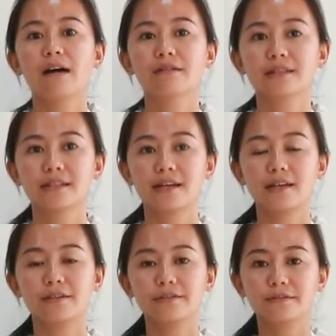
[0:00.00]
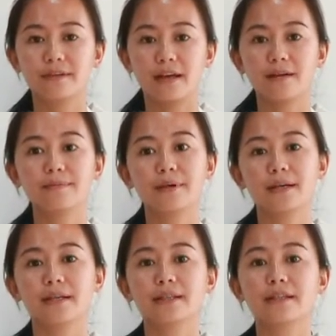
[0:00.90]
I'll take care of them
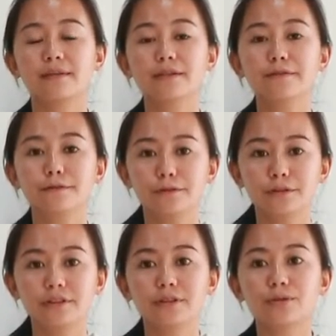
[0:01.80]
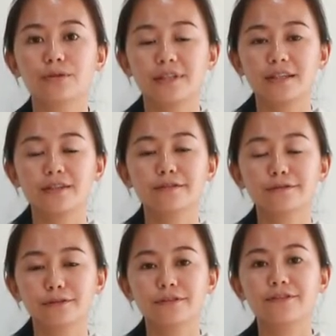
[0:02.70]
by giving food, cooking
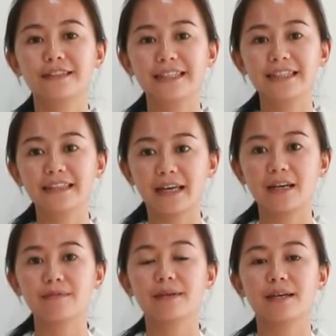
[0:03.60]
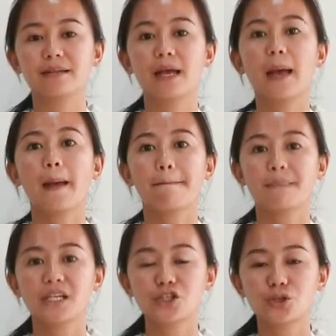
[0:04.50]
their food, feeding them, and
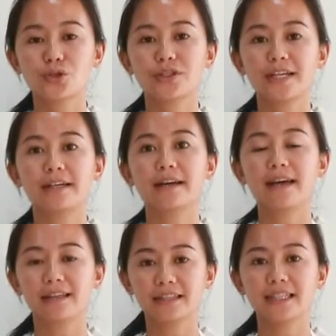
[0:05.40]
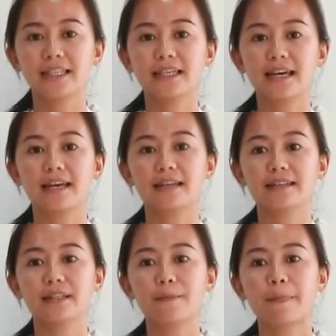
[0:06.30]
make sure they are healthy
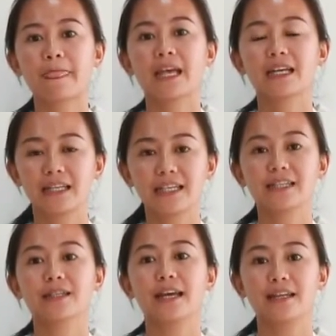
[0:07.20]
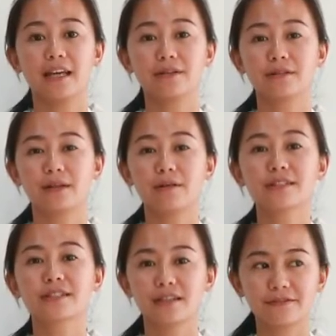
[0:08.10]
and clean. And
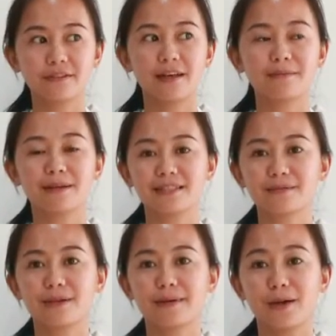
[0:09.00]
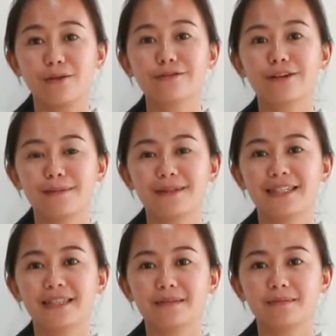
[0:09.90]
I'll serve them as my own family.